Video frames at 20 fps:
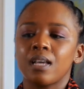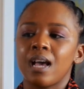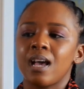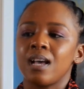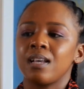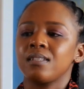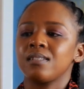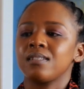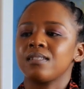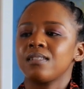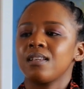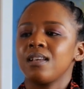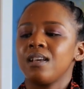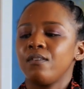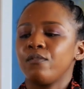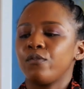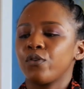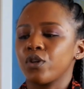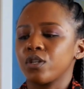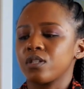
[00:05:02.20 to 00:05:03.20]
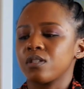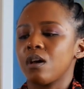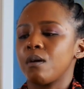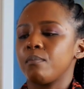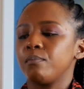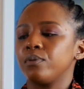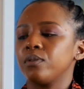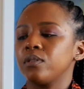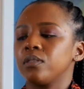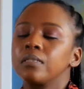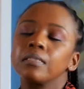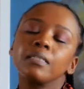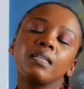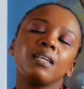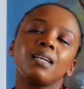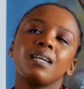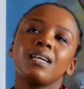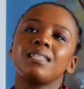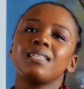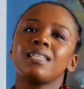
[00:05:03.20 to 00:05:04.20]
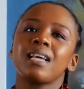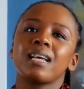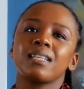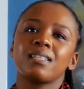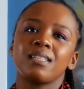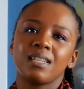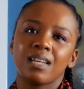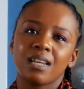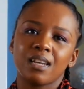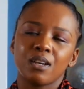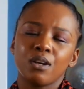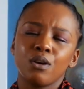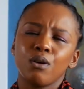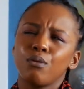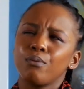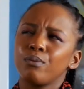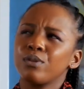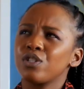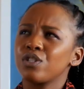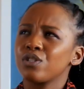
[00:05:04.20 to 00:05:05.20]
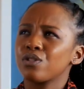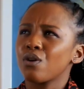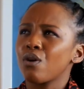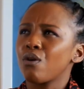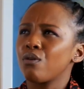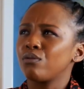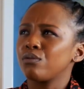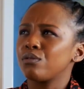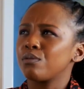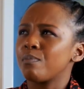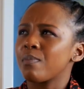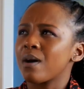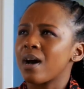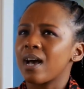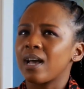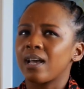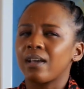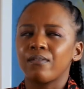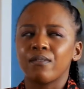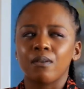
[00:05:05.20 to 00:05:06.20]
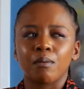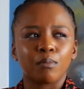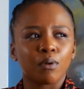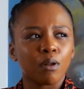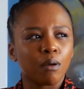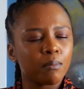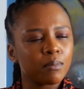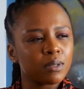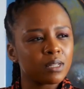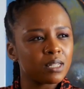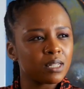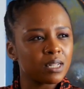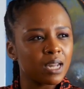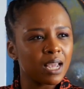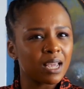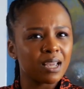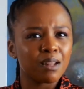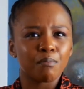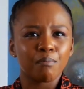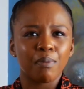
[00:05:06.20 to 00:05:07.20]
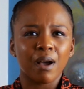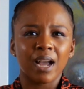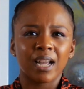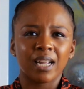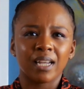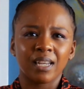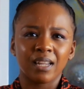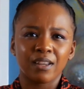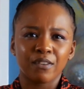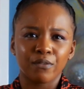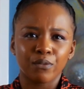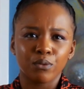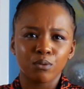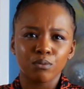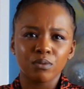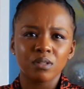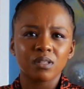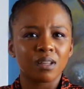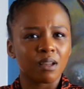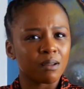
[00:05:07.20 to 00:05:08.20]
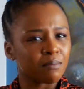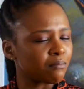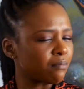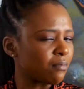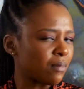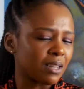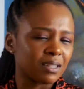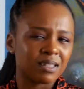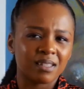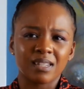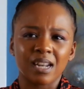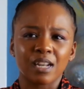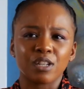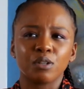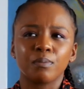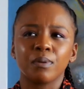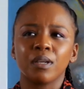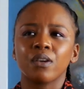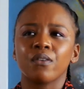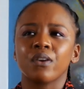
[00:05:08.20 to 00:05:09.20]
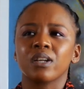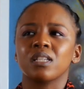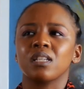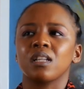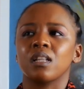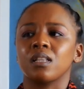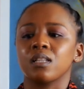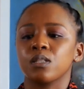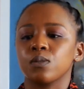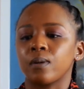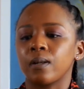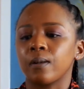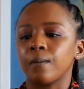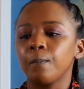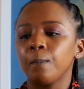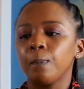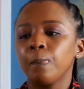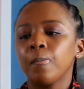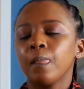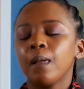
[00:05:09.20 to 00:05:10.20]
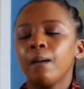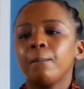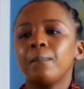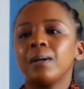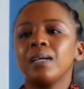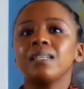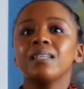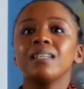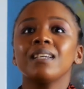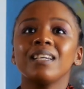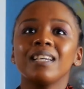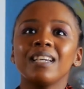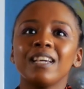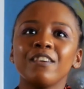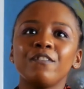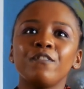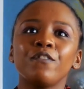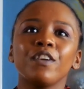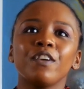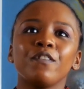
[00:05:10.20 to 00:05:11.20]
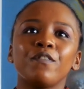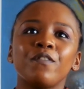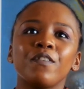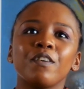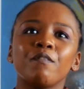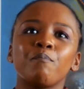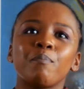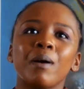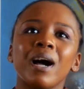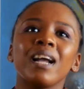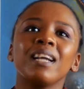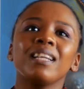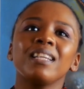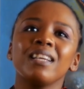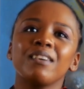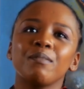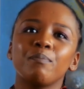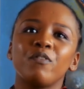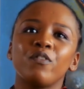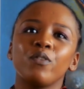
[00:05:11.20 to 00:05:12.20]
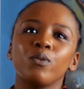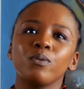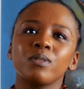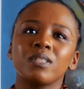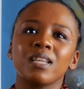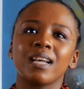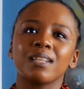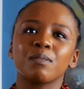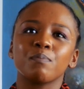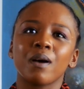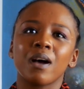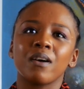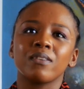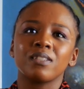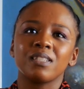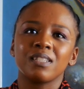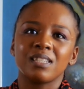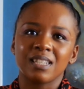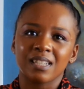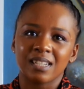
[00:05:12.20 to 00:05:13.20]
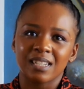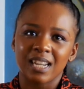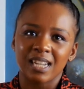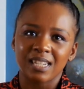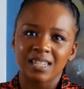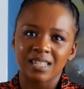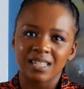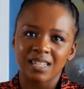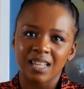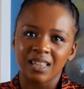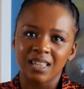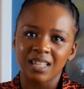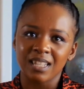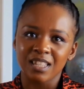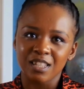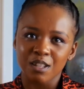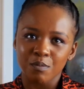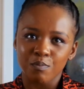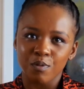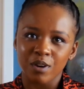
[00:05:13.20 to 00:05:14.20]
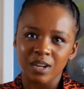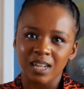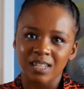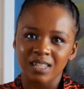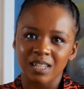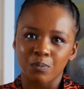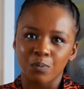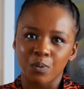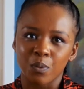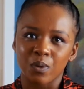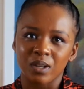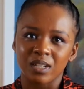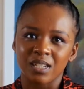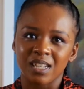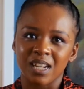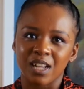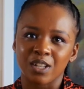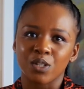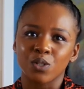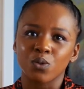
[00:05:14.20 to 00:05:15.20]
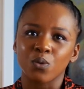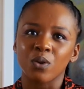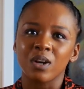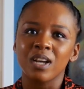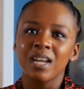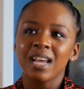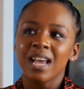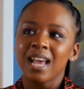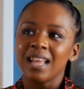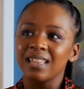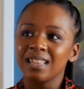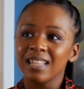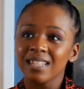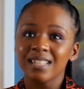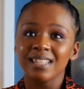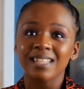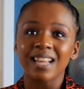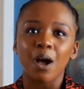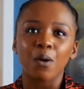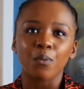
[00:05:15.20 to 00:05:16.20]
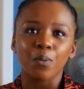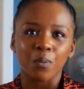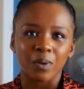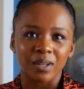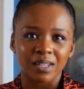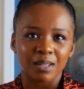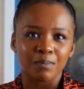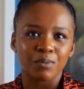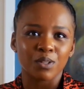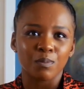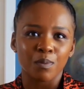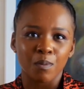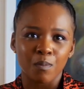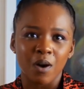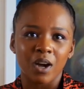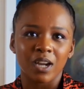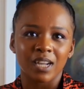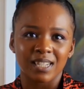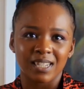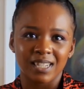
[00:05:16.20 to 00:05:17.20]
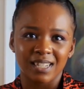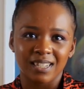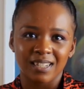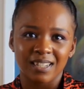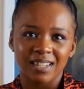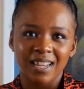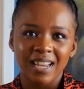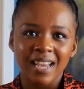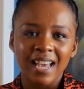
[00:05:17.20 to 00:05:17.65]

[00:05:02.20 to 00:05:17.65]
as, for example, a Tastic, which is owned by, if I'm not mistaken, Pioneer Foods. I stand to be corrected on this one. But if Pioneer Foods has power to dictate to say, these are the products that we want in our store, and this is how we want them to be marketed.